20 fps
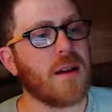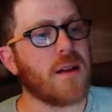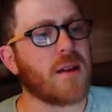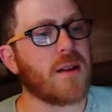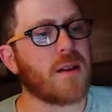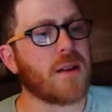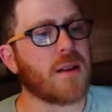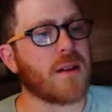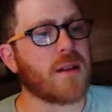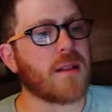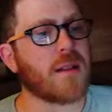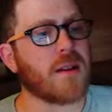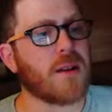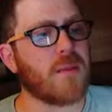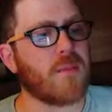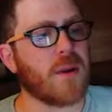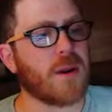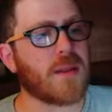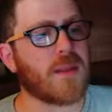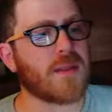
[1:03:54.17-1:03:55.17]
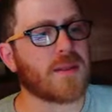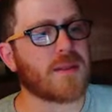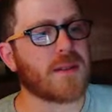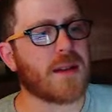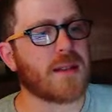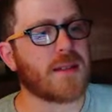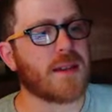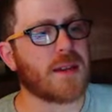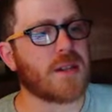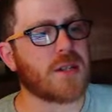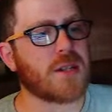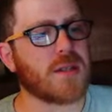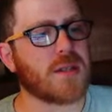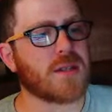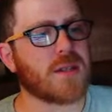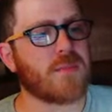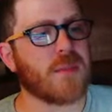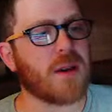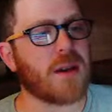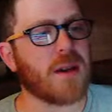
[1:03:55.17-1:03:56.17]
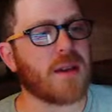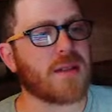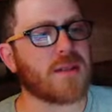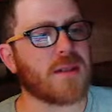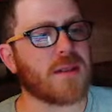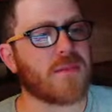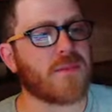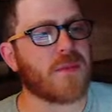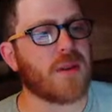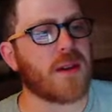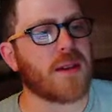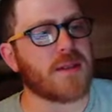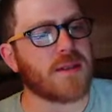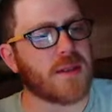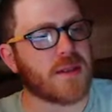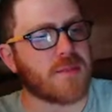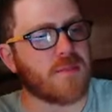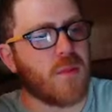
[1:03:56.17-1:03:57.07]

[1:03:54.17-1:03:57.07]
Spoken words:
You didn't click on one of the citations of 36